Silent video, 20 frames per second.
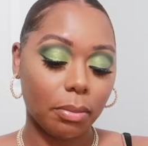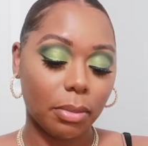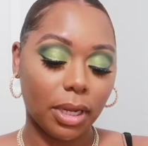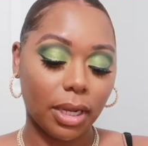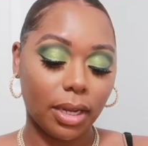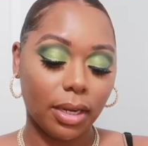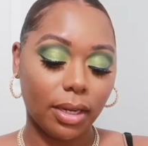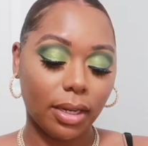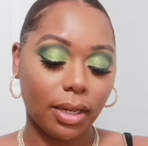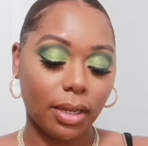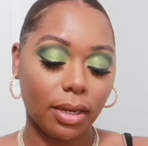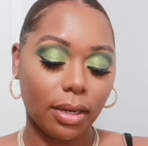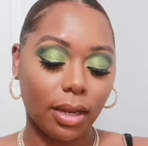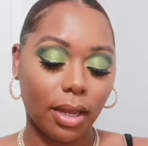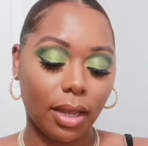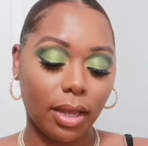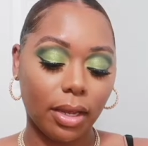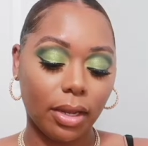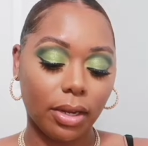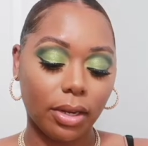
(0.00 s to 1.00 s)
body and
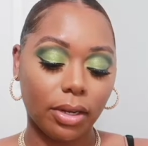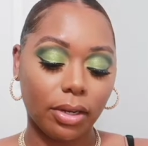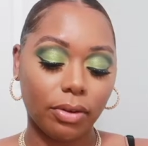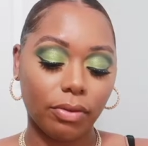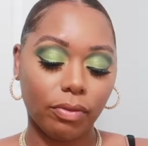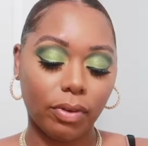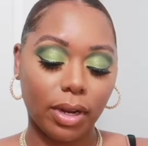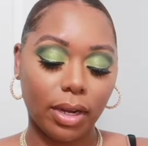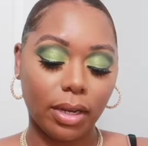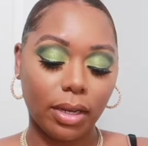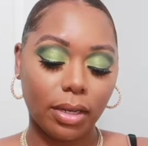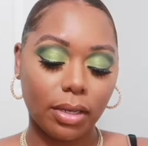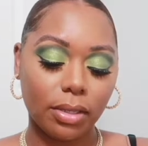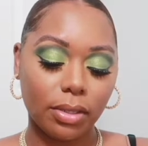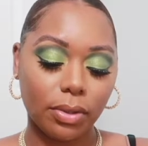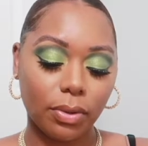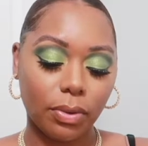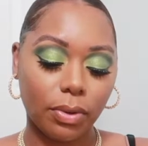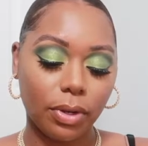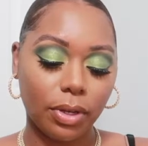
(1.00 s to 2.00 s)
hair
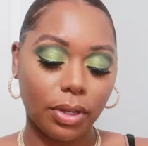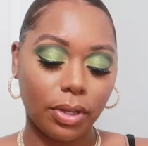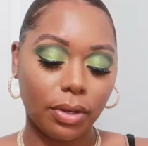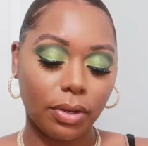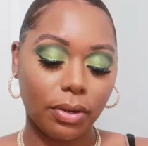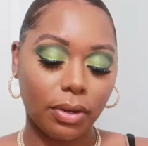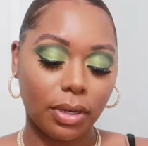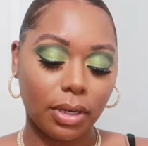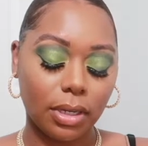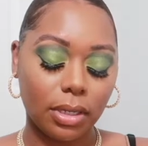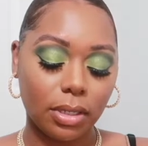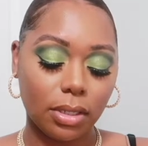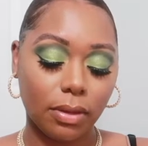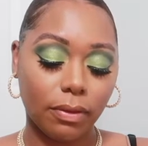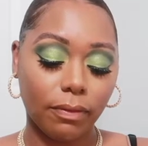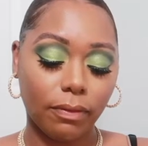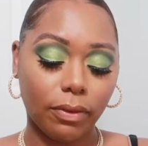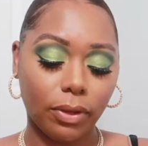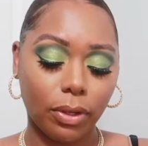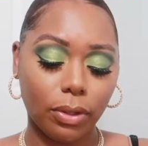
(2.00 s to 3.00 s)
radiance oil and it's
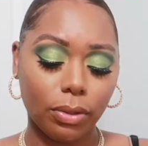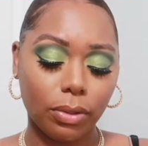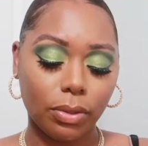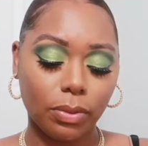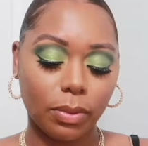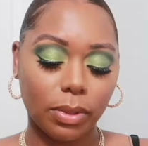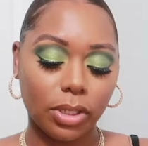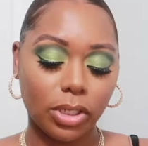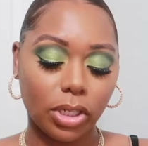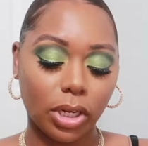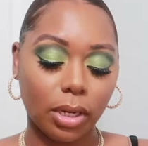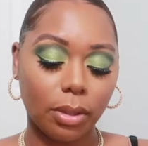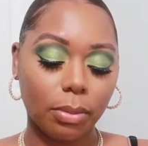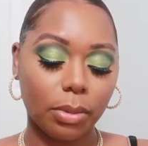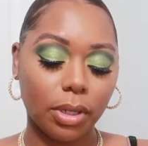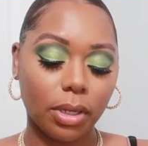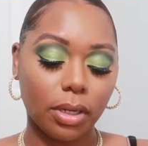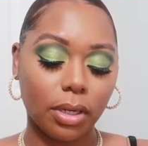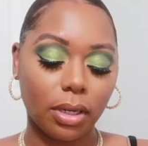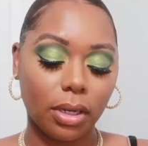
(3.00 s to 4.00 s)
infused with shea
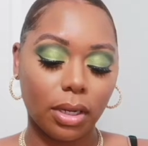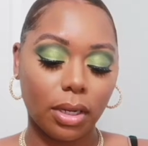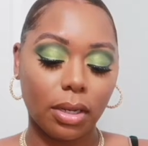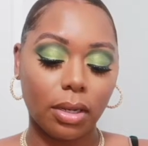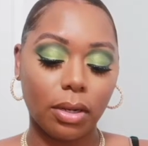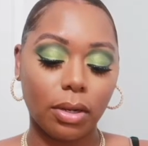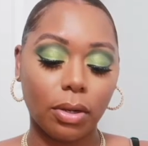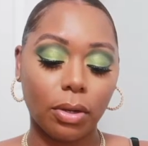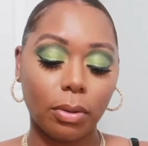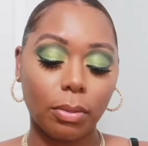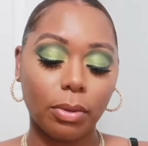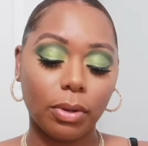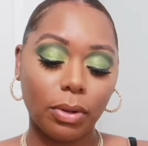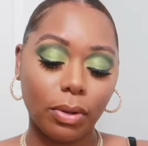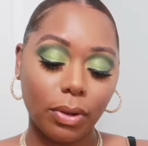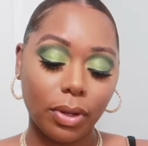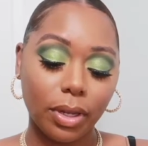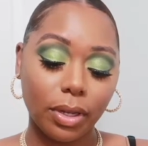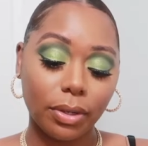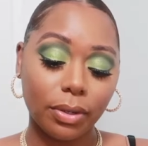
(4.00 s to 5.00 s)
butter and jojoba
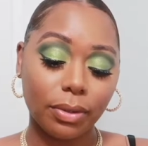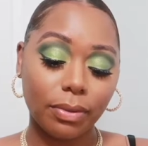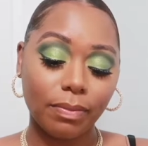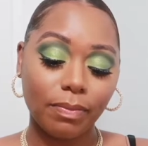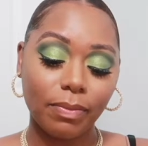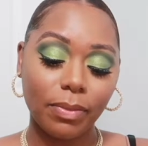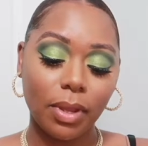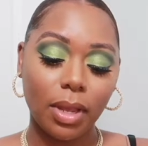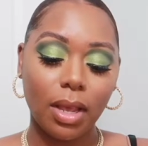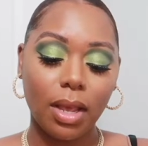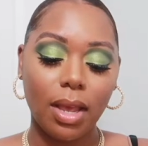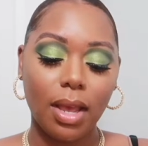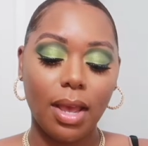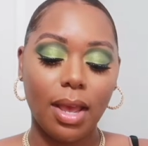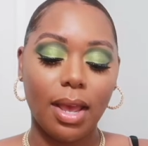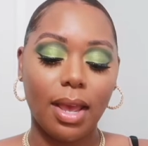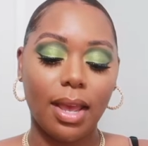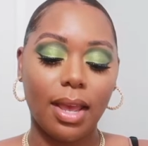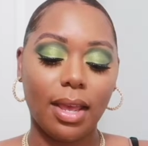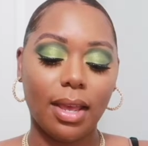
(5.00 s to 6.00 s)
oil
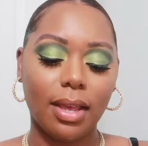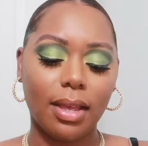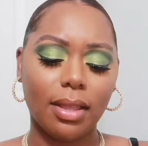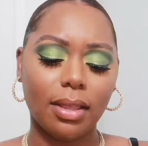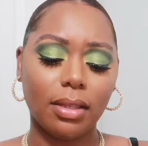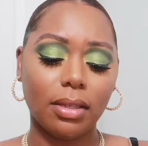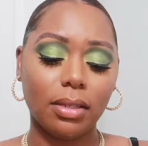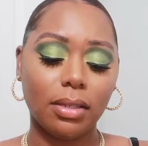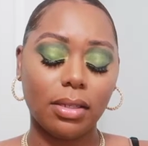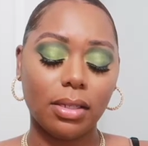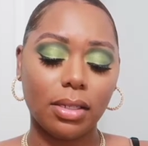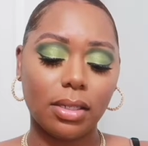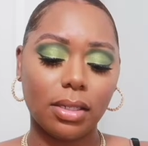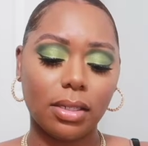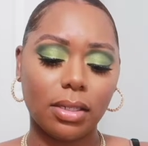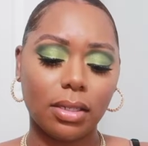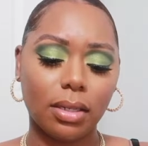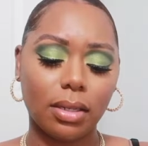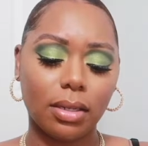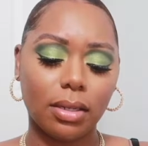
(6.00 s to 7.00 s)
and this
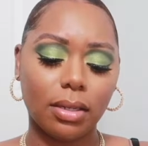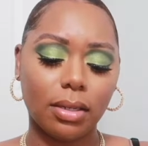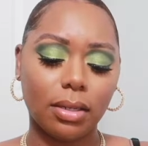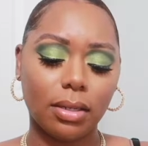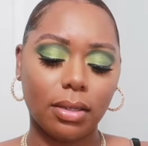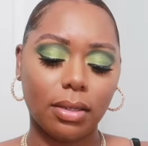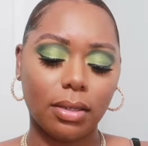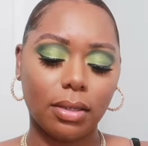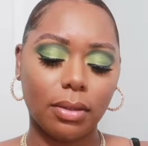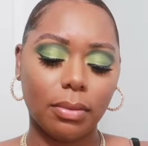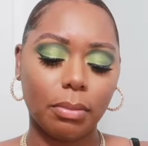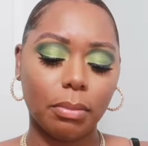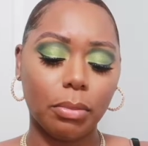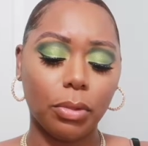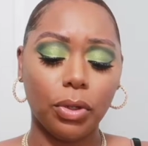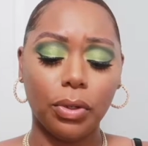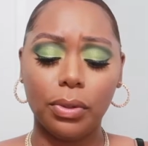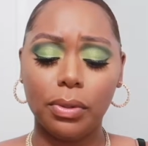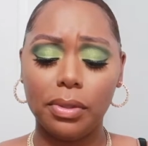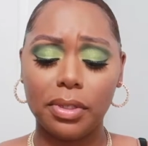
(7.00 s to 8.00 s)
is uh
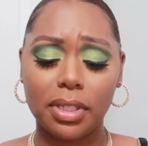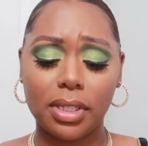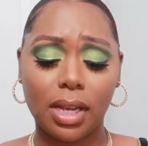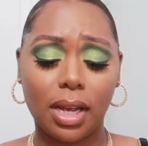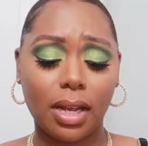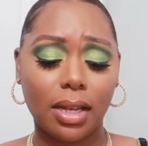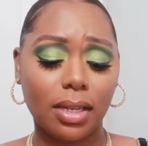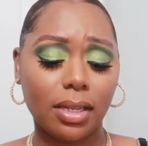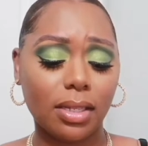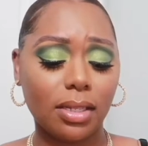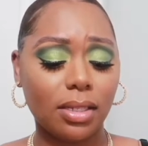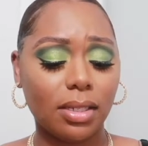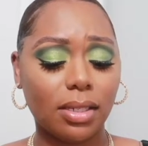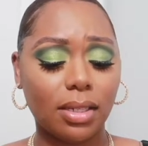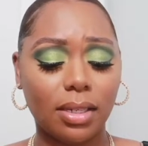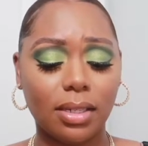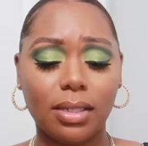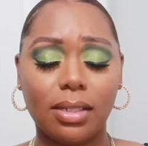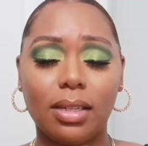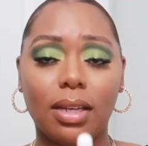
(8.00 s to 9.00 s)
mood science scent